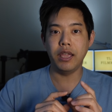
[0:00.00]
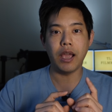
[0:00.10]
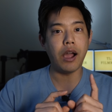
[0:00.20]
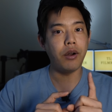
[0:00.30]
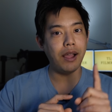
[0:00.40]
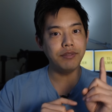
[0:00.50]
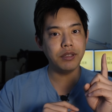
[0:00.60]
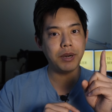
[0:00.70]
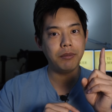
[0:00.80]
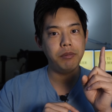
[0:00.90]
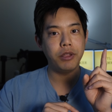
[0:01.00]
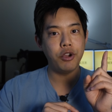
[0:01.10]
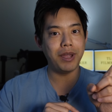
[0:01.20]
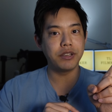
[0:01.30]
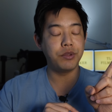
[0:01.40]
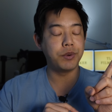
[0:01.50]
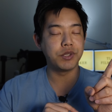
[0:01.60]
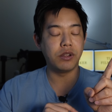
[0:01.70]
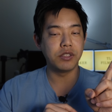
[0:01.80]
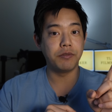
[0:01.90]
I'll have to probably go back to the
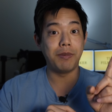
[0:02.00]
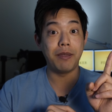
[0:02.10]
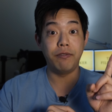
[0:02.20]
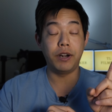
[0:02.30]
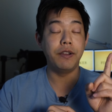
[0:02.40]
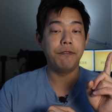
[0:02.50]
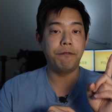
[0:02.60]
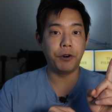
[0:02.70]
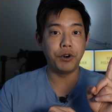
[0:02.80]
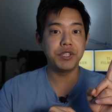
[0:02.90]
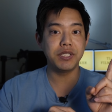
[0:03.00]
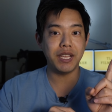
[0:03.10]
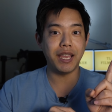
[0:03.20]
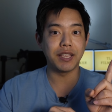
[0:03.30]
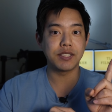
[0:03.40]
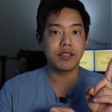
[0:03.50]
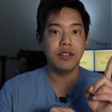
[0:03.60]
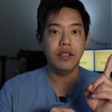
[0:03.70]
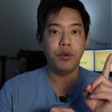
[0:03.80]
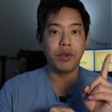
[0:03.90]
results of my very first test
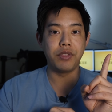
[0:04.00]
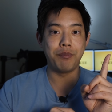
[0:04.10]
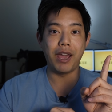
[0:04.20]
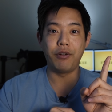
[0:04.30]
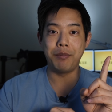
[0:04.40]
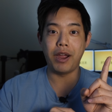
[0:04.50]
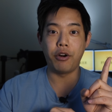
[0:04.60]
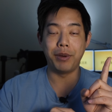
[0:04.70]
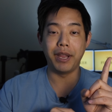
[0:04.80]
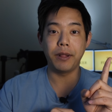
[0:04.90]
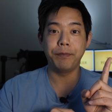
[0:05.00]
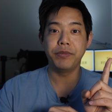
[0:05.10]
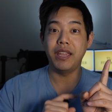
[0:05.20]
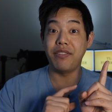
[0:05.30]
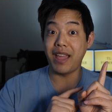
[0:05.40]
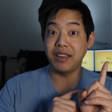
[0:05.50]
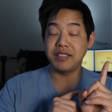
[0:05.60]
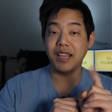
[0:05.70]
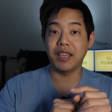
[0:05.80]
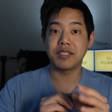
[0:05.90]
with the battery power bank. In that
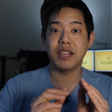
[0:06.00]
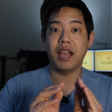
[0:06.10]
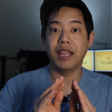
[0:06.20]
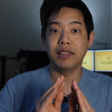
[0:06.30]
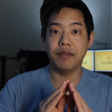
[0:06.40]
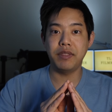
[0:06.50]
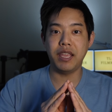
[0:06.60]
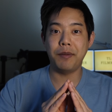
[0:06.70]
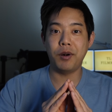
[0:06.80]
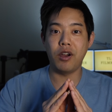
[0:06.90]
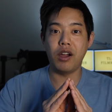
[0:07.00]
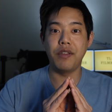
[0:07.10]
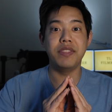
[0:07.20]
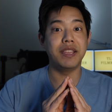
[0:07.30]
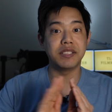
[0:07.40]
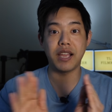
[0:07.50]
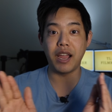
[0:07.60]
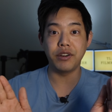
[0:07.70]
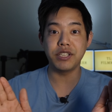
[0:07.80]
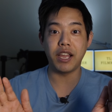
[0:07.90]
test, I left the camera on the
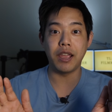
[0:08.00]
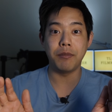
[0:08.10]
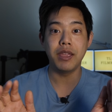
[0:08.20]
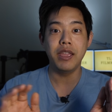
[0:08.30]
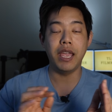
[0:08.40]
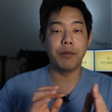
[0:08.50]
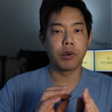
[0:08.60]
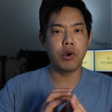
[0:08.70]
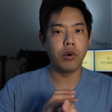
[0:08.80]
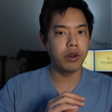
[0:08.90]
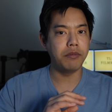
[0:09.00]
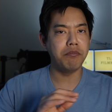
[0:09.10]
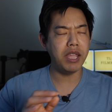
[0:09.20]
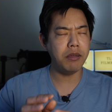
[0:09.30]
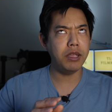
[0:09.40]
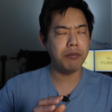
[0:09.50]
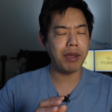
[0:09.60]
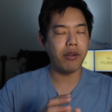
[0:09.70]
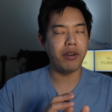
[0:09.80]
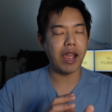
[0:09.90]
entire time and recorded maybe
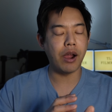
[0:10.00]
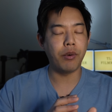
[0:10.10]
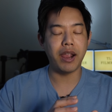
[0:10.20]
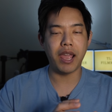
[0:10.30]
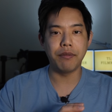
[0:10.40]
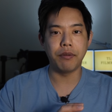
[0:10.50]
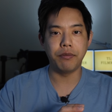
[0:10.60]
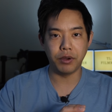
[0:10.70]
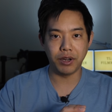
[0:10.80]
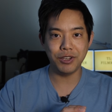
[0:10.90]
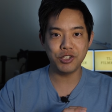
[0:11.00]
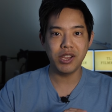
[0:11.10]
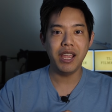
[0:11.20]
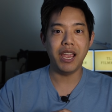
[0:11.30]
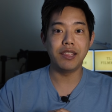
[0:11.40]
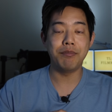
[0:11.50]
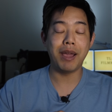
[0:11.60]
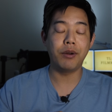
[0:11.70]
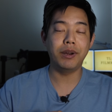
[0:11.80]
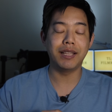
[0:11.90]
about an hour and a half of footage, and the
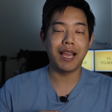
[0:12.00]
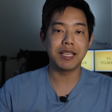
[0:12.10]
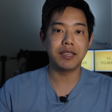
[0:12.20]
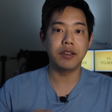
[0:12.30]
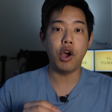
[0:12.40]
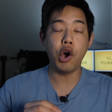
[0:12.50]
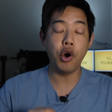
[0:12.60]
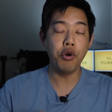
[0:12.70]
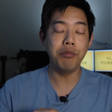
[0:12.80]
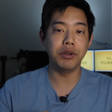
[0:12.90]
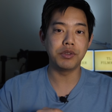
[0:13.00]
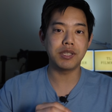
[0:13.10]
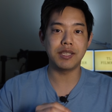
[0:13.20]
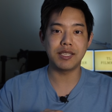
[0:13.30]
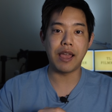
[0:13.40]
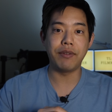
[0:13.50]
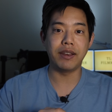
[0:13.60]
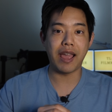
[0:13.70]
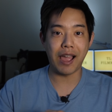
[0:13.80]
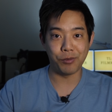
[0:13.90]
battery lasted almost
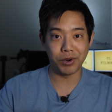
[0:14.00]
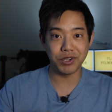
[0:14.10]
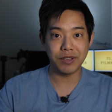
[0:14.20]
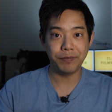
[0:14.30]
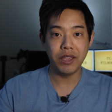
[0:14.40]
seven hours.